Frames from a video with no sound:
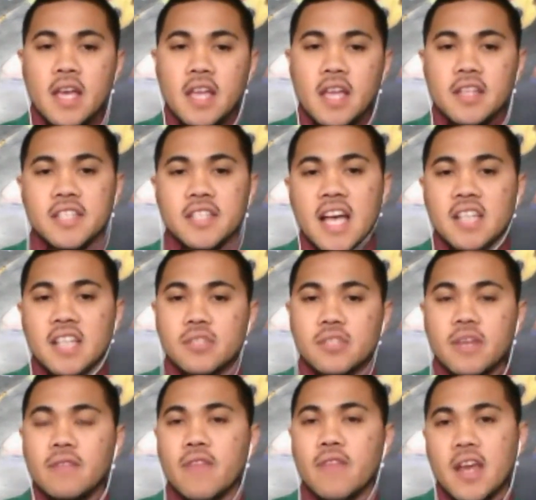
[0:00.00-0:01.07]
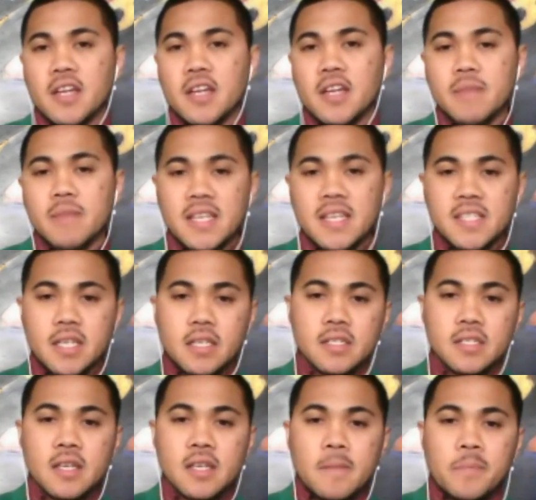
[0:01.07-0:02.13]
and the tax rate varies by
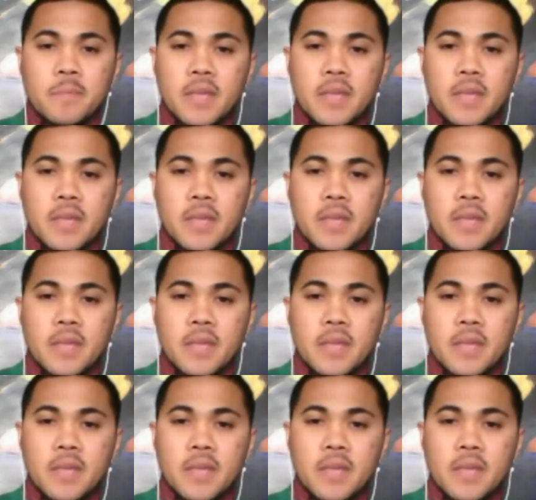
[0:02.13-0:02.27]
cities.